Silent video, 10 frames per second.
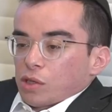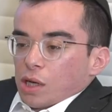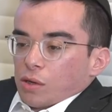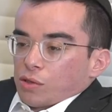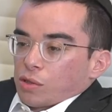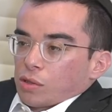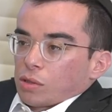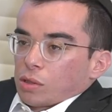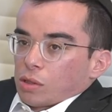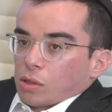challenge is
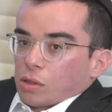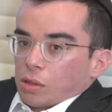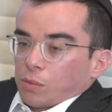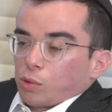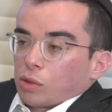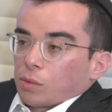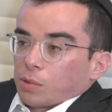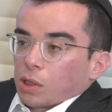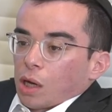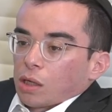the emunah and
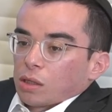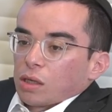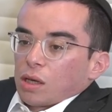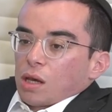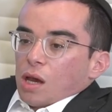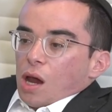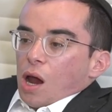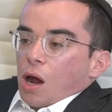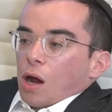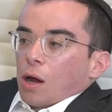bitachon.
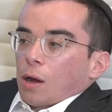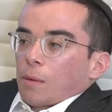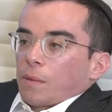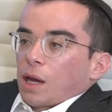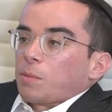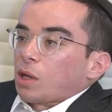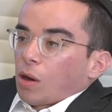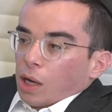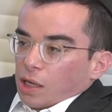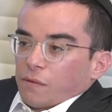I'd be
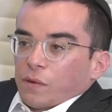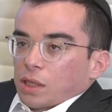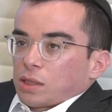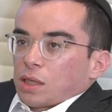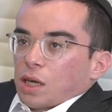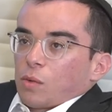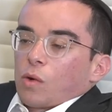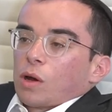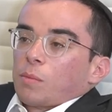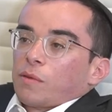lying if I said I
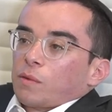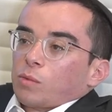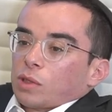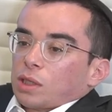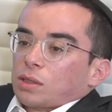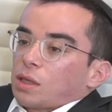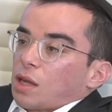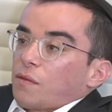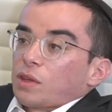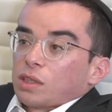woke up every morning and said
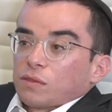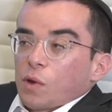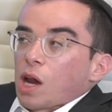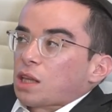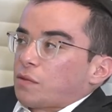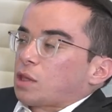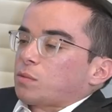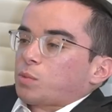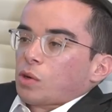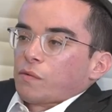everything's fine,
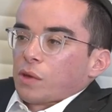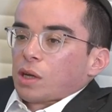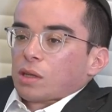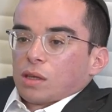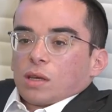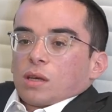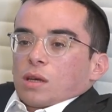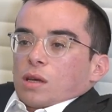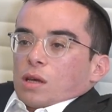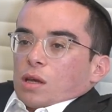everything's perfect,
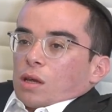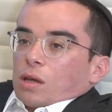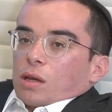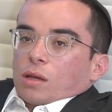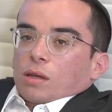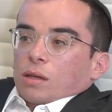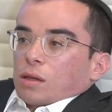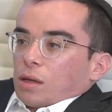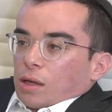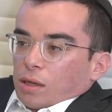
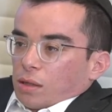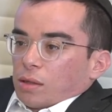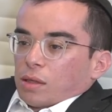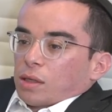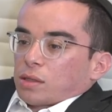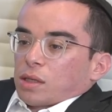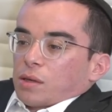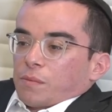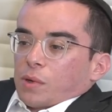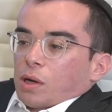yeah, and that's
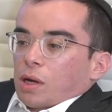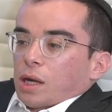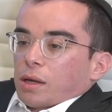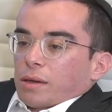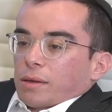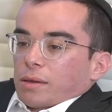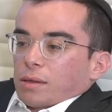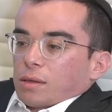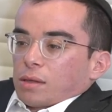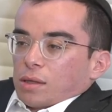it. But like,
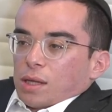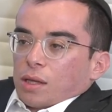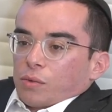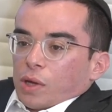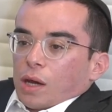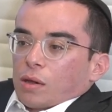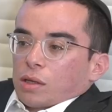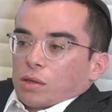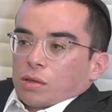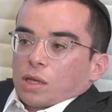that's not the
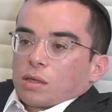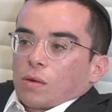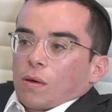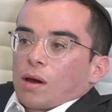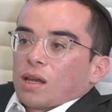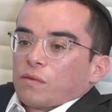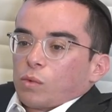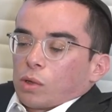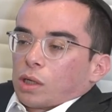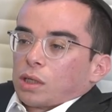reality. It takes a lot of
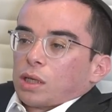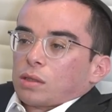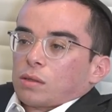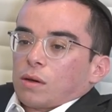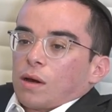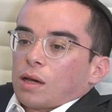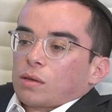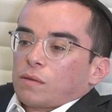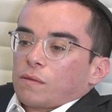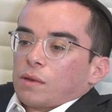work. It takes a lot
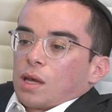of